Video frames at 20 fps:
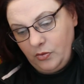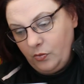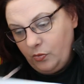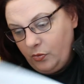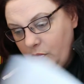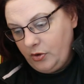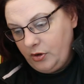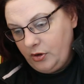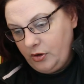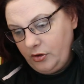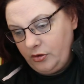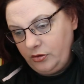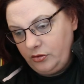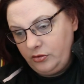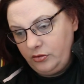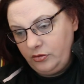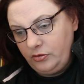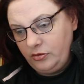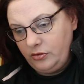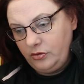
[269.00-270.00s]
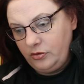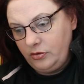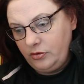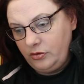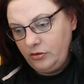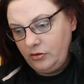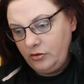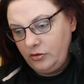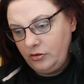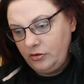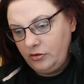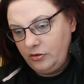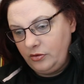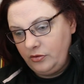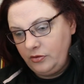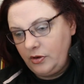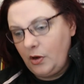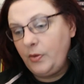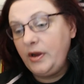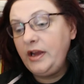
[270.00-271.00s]
one.
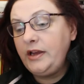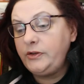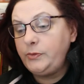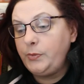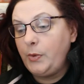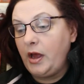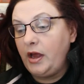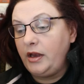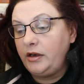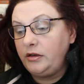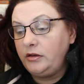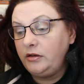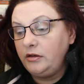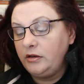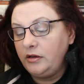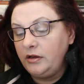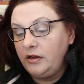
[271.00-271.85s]
Oh, here's one